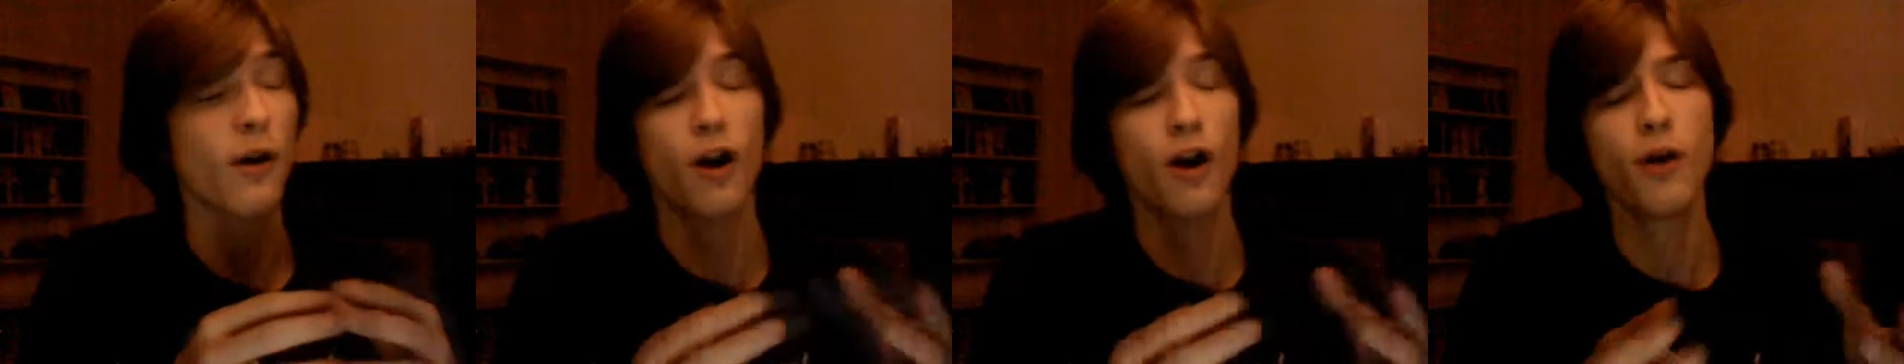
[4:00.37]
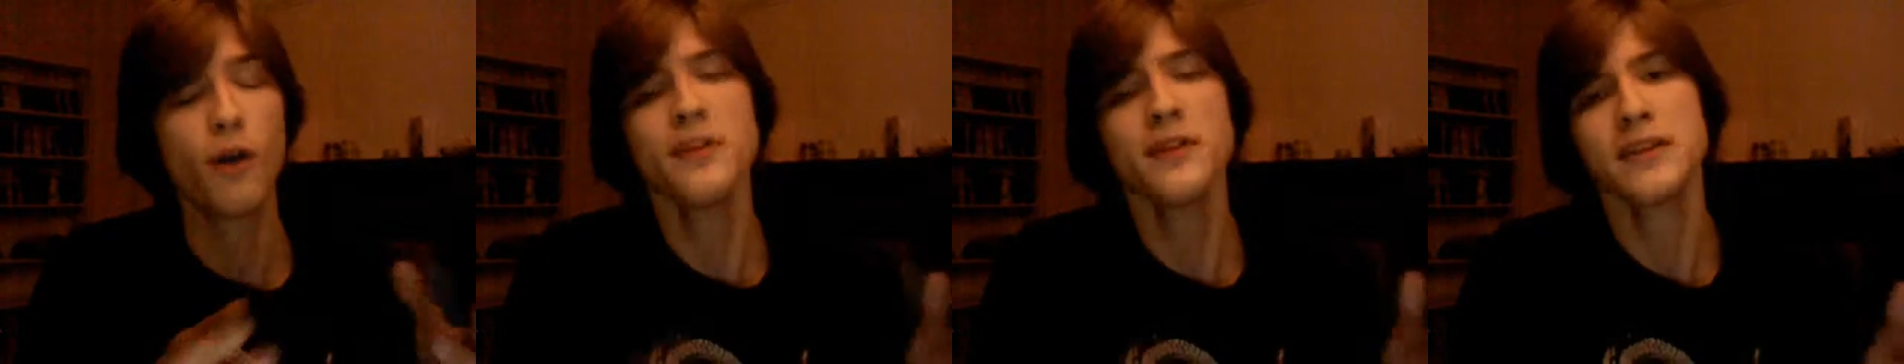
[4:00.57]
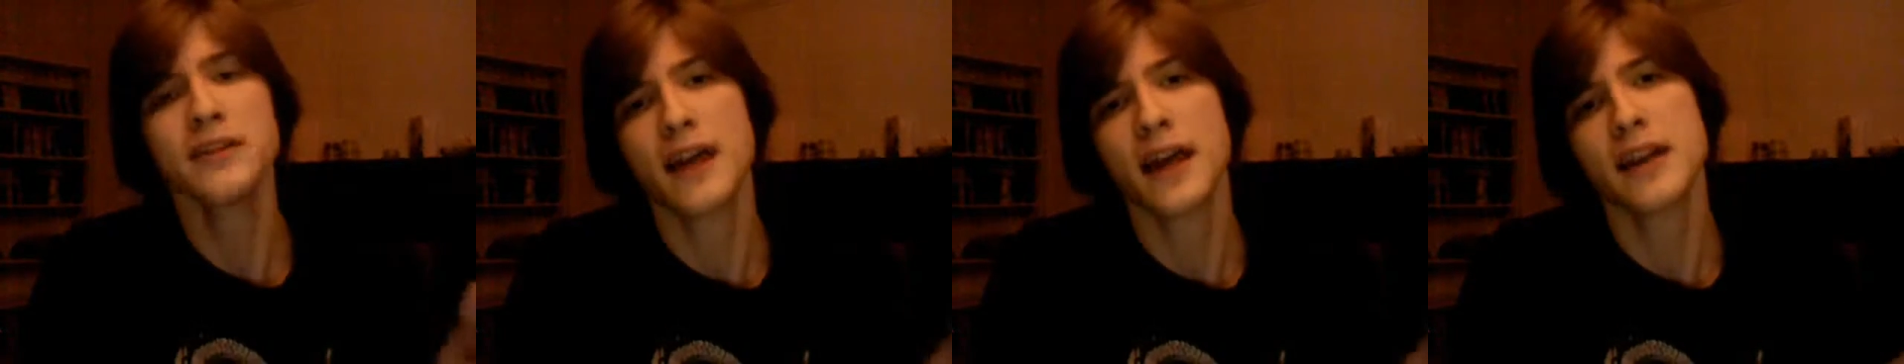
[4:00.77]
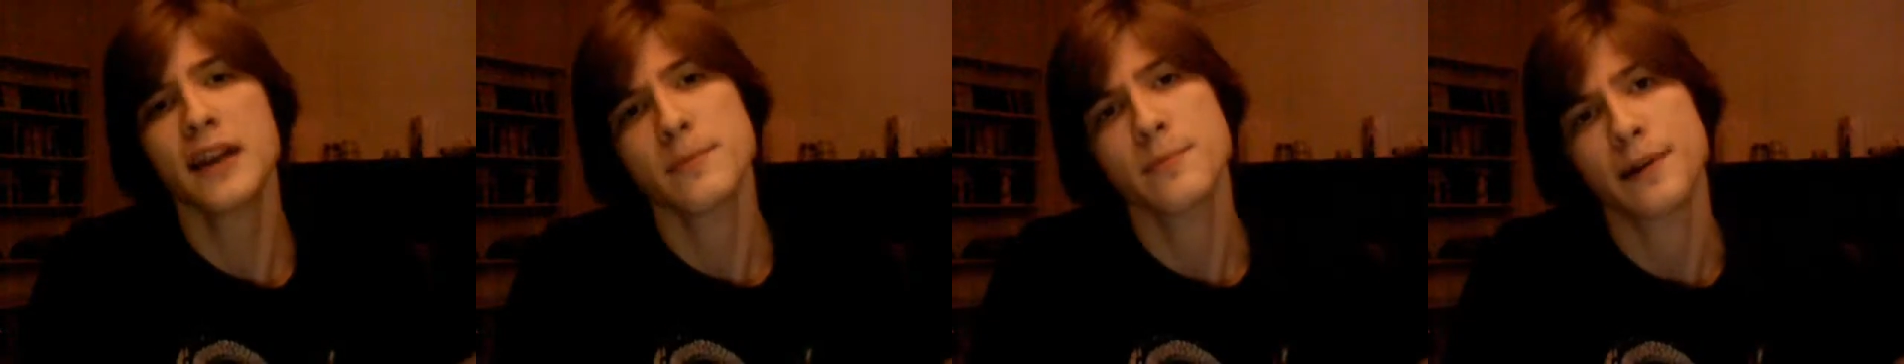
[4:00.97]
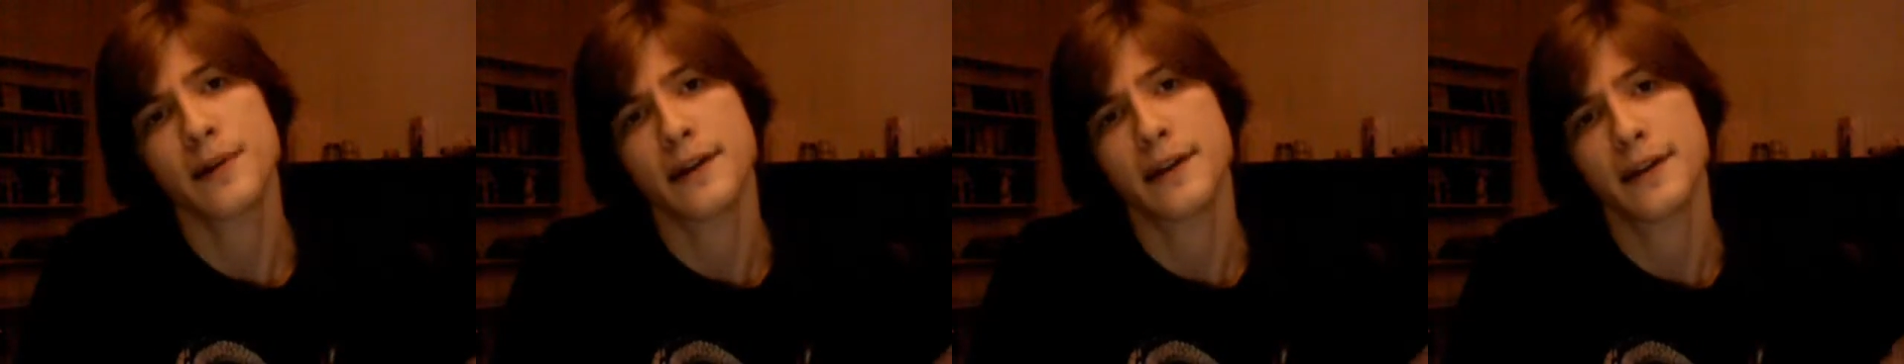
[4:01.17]
almost
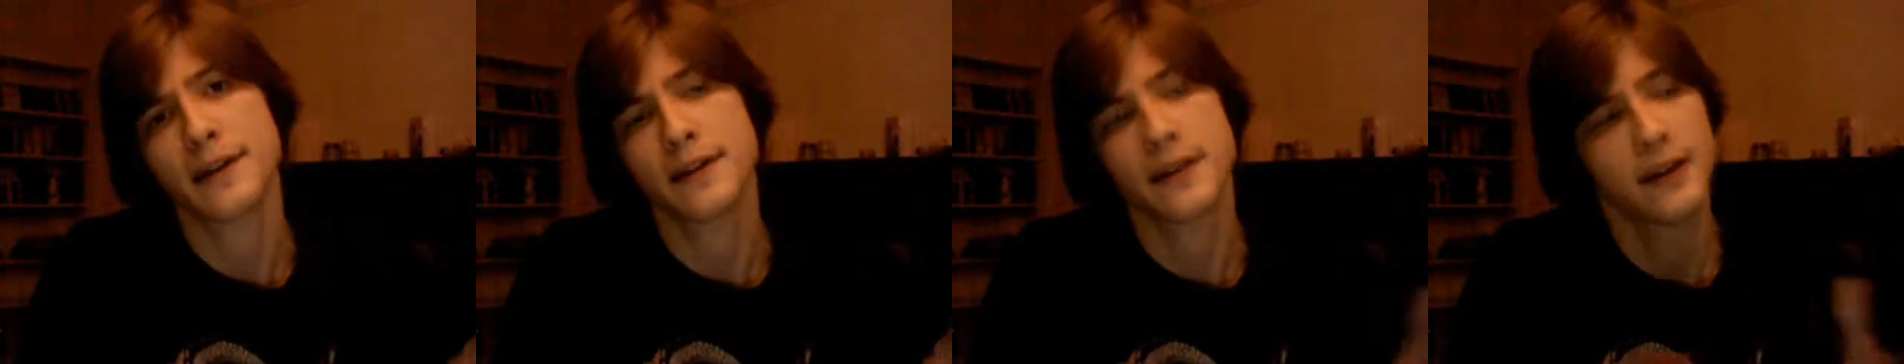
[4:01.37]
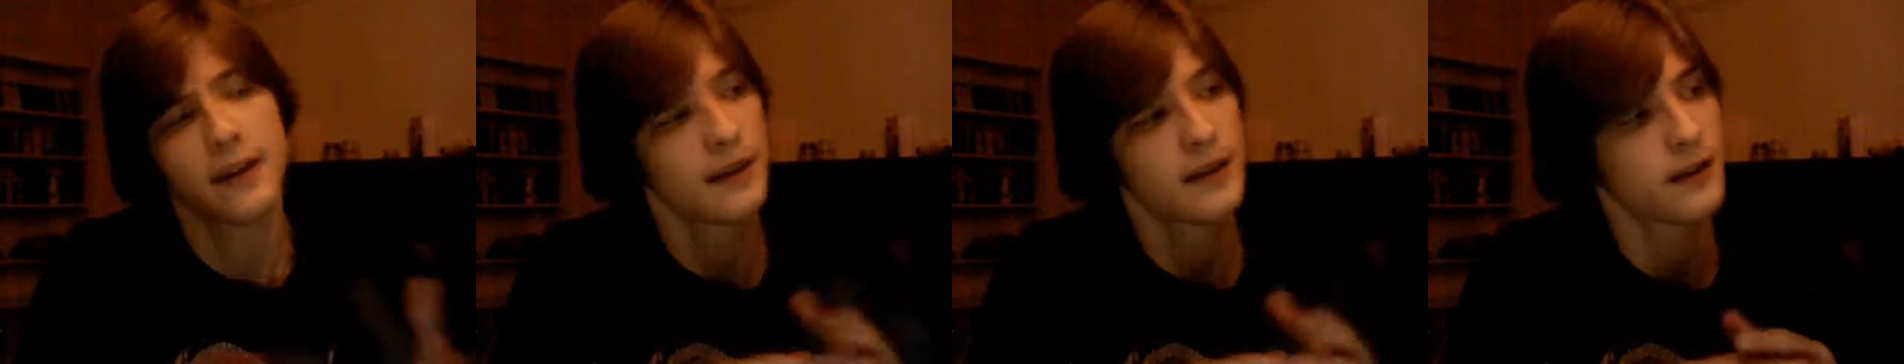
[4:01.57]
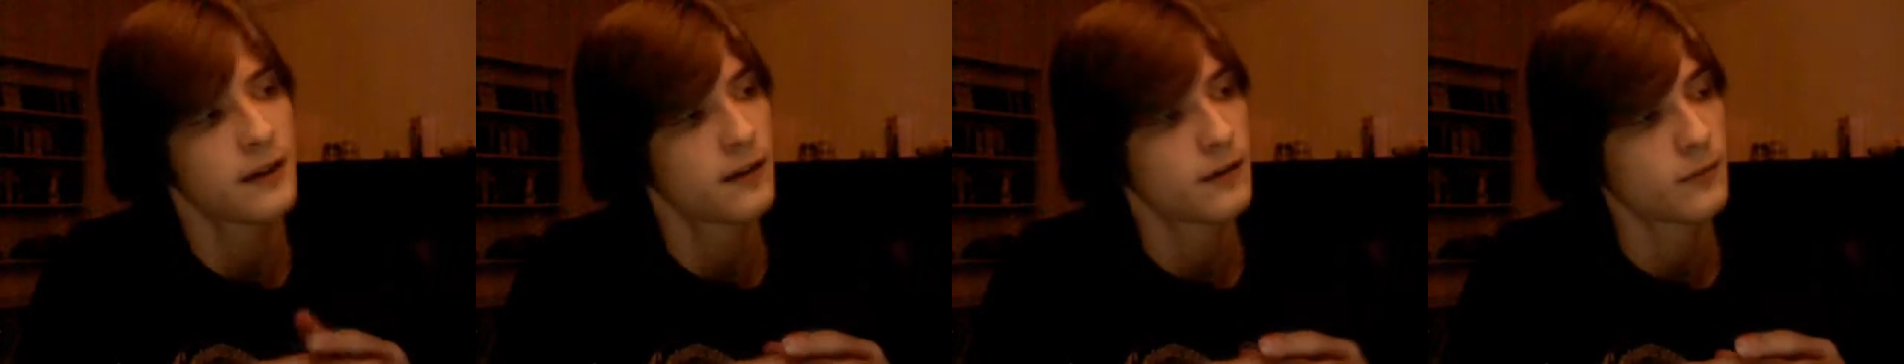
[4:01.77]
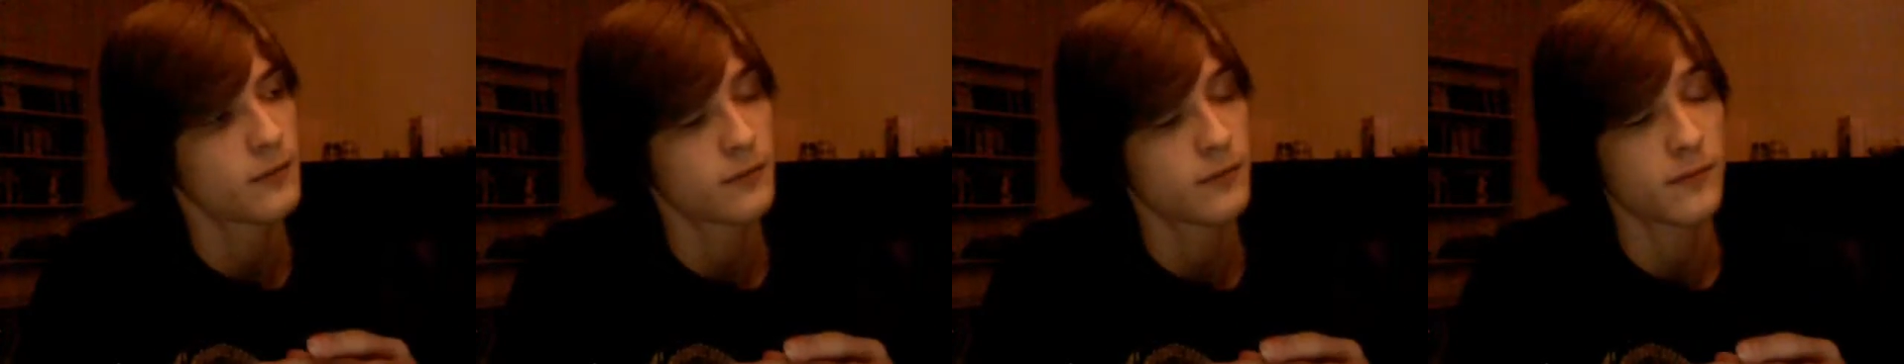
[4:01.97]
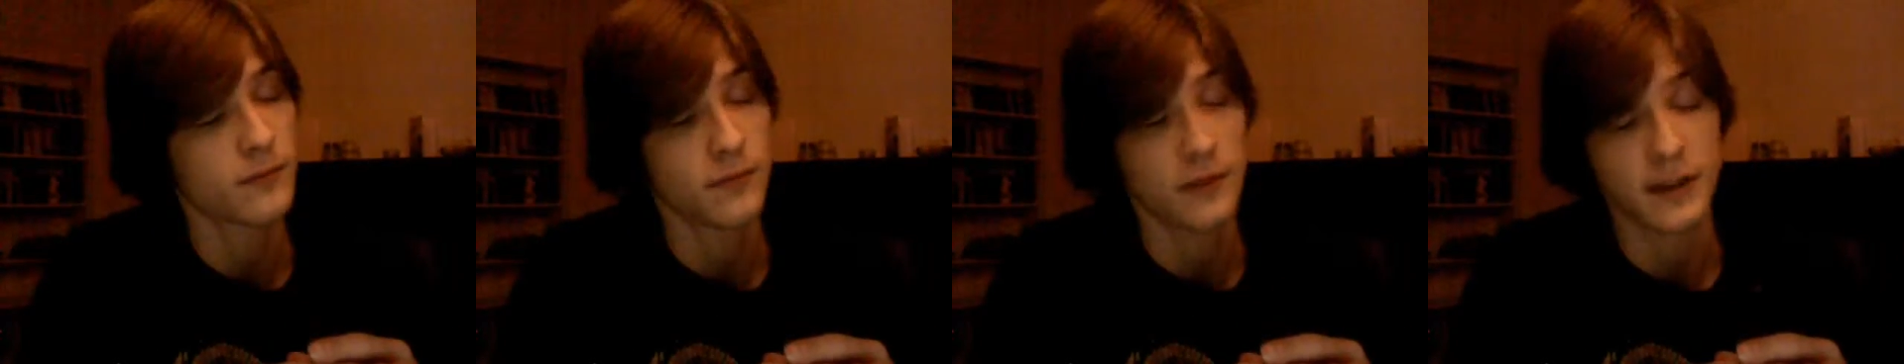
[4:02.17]
anybody.
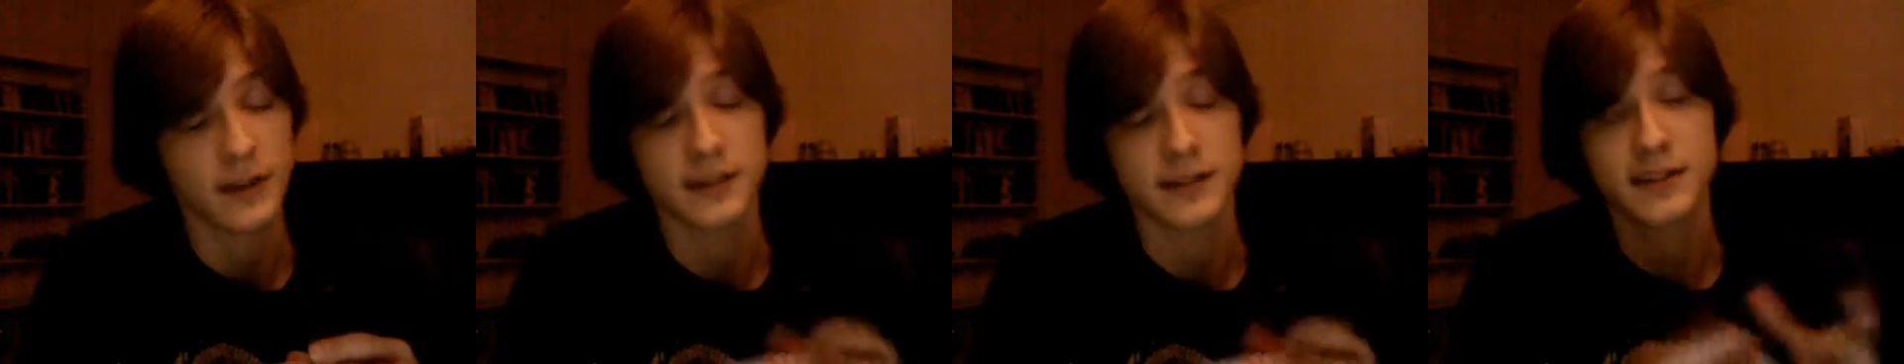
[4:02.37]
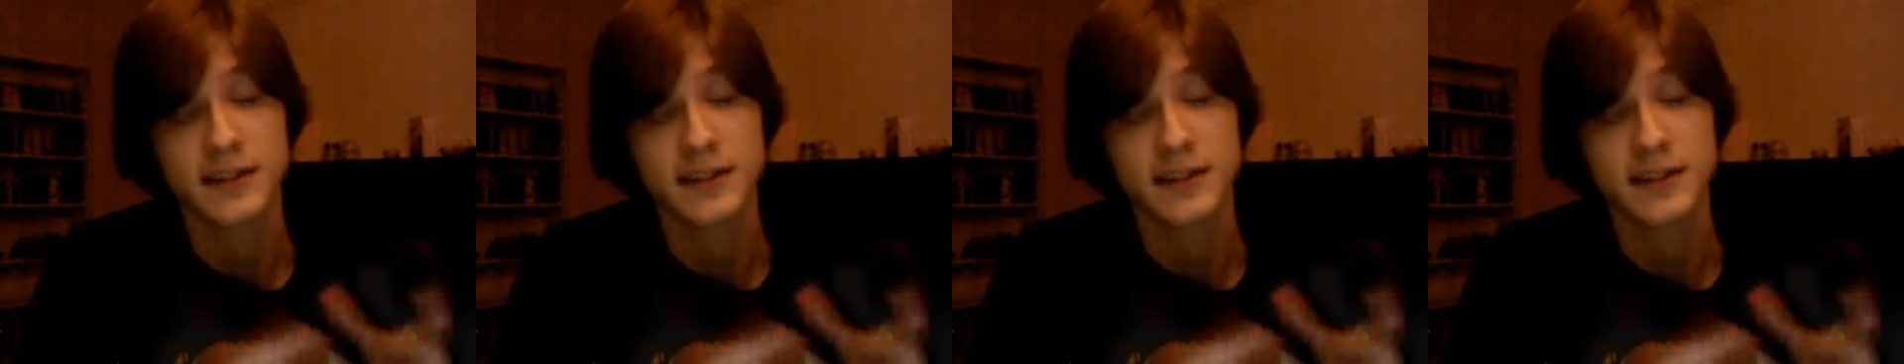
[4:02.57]
A